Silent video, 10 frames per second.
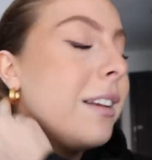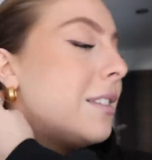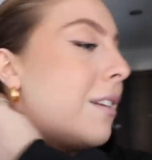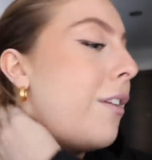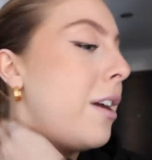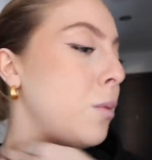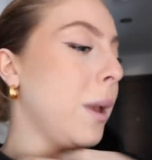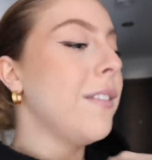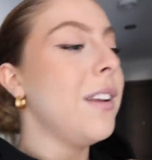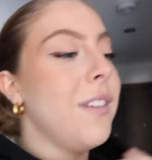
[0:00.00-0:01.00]
it's the first
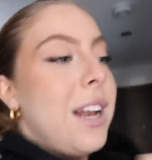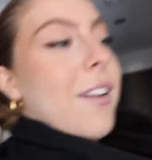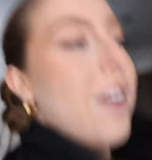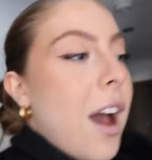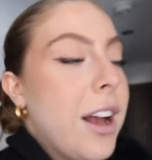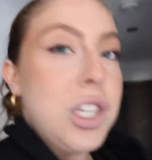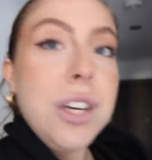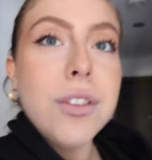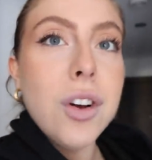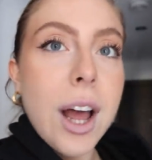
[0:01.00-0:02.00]
week of living here and I do
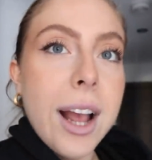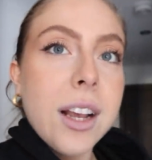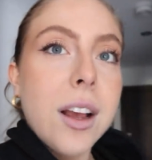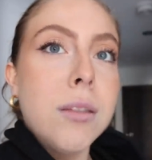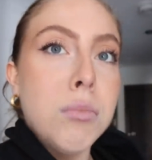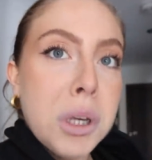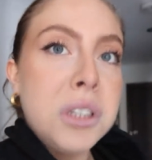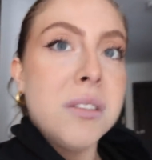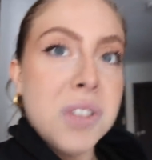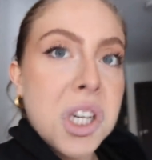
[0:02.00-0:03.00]
feel like
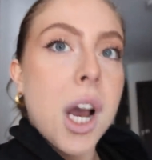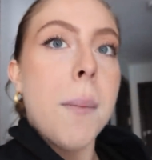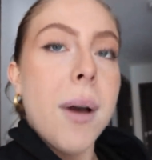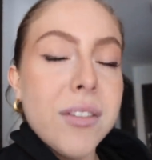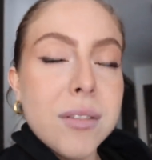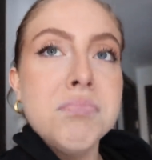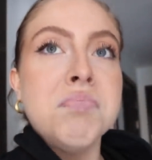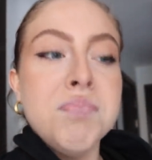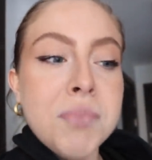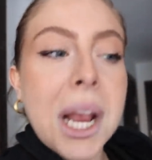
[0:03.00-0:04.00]
most of the time I've
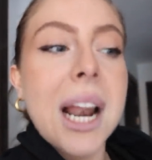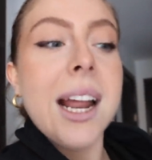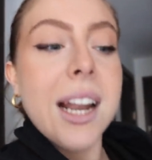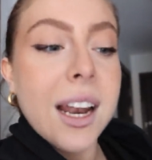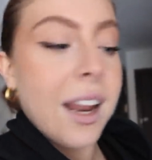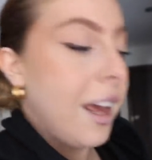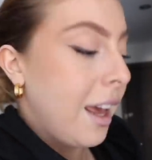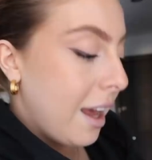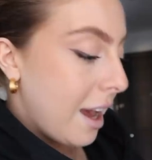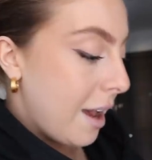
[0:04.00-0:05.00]
been cleaning,
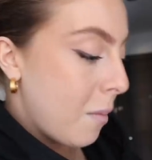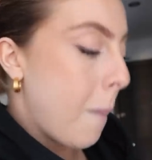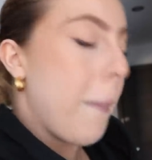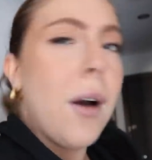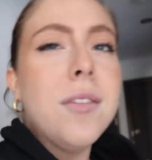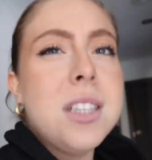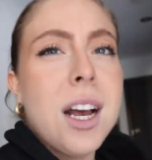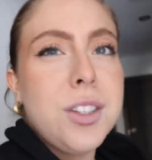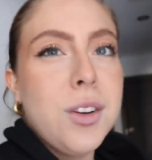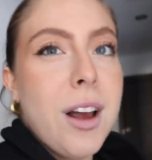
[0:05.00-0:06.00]
um but obviously
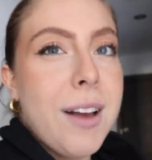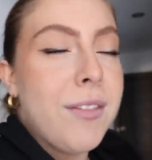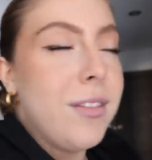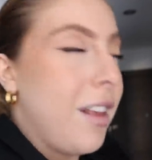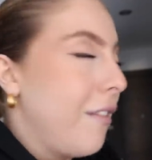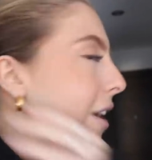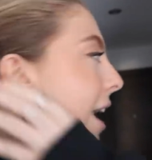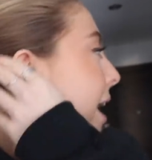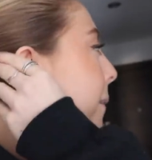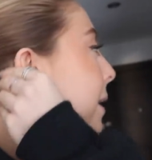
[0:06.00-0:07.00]
I do love, love it,
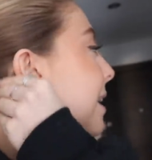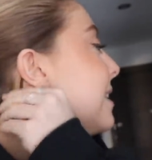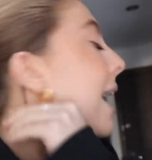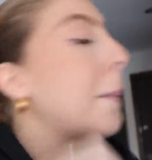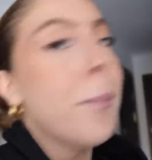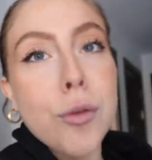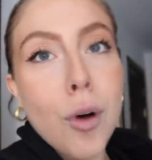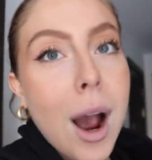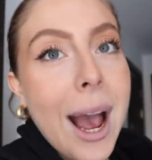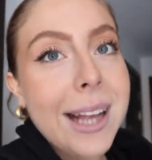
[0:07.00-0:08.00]
and I'm gonna take
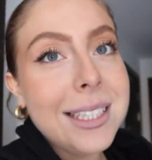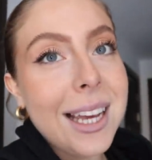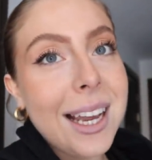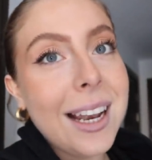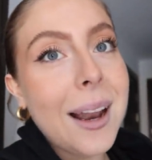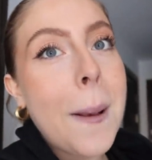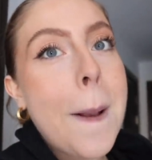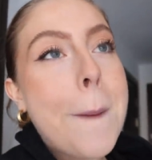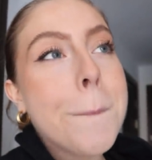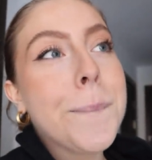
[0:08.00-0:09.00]
pride in
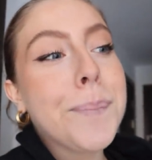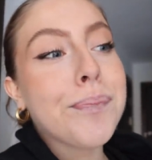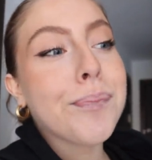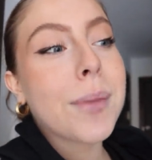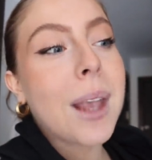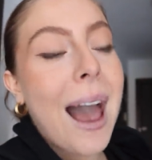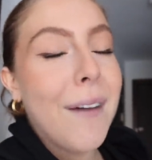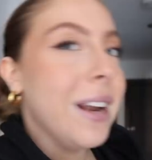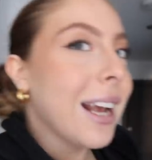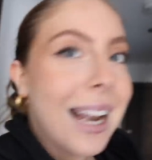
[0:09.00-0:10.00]

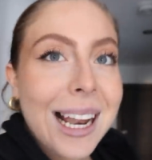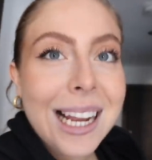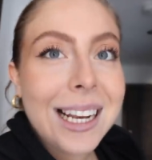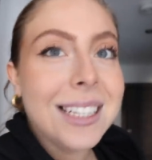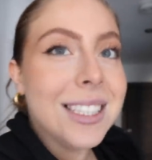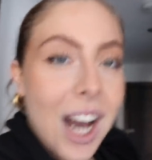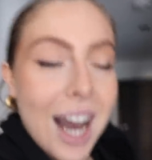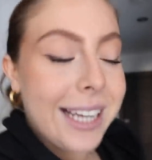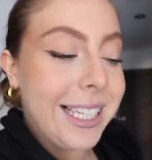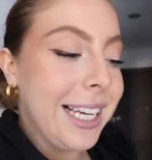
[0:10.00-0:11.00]
having a clean and
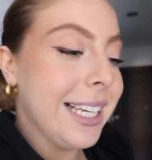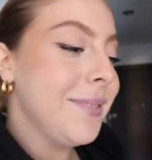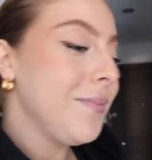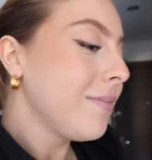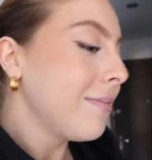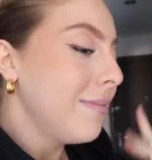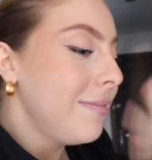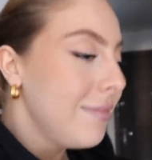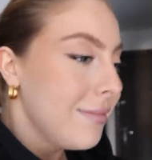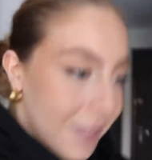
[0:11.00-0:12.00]
tidy
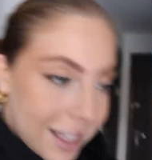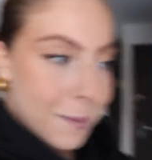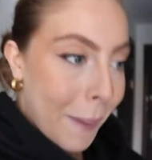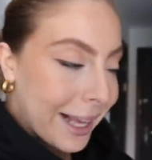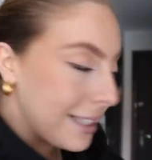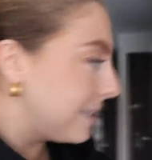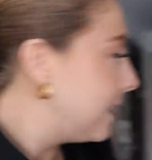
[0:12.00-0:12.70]
space.